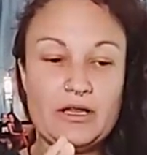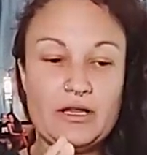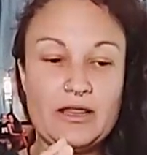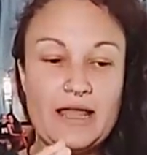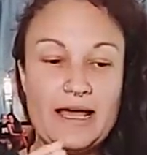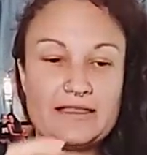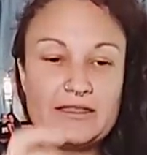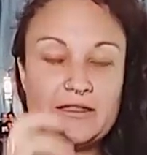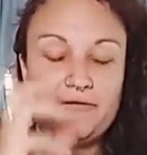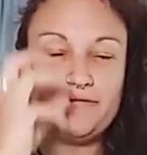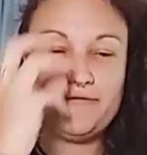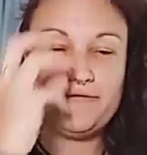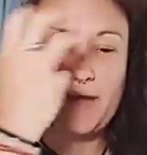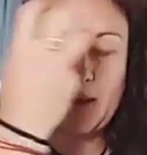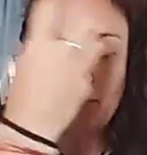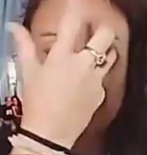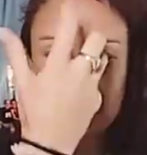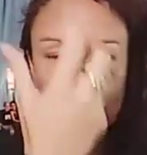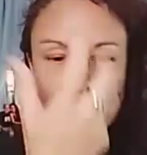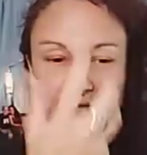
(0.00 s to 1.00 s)
the
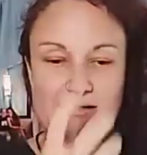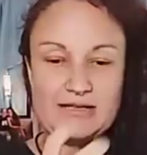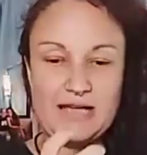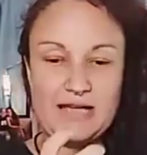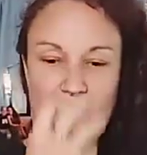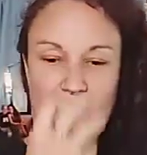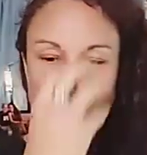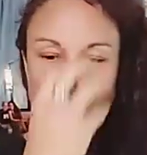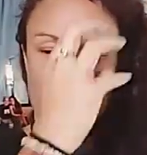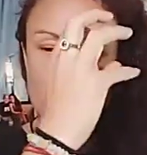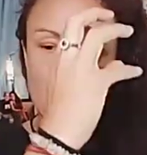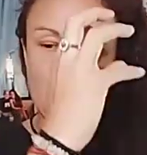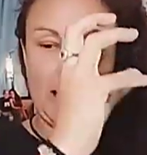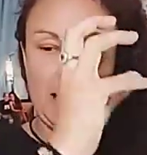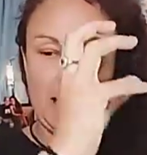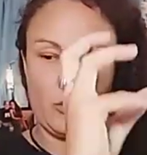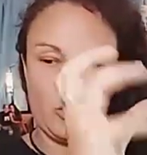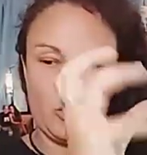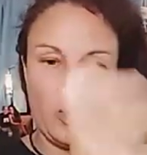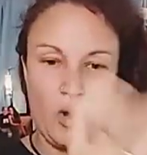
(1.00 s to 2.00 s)
feminist and
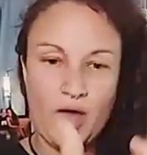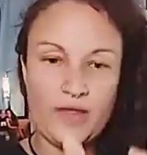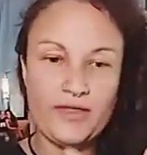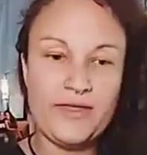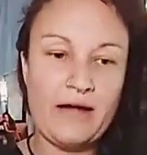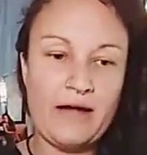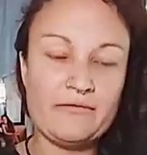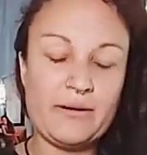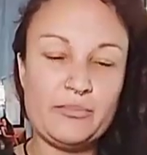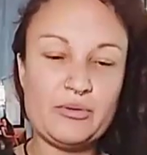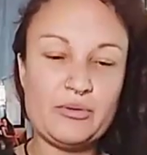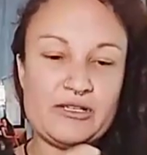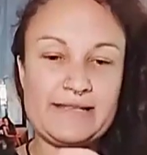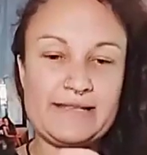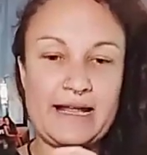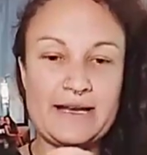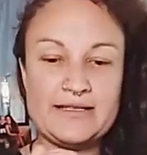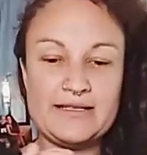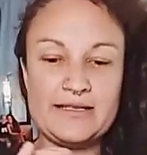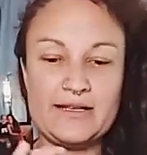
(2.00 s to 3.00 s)
what that
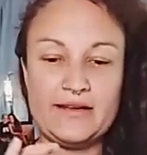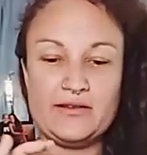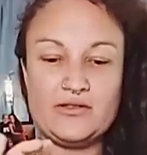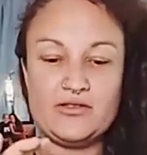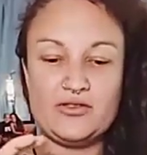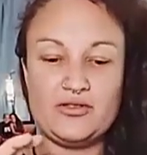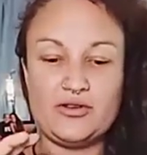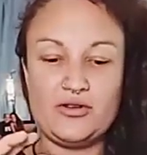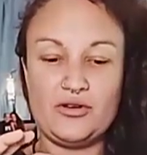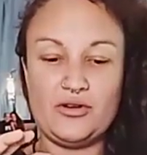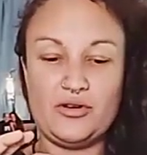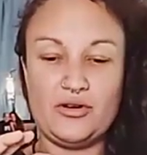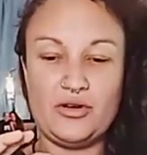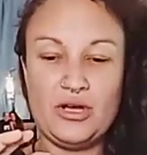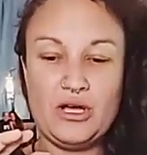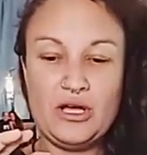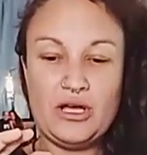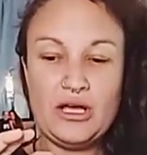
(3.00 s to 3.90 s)
represented to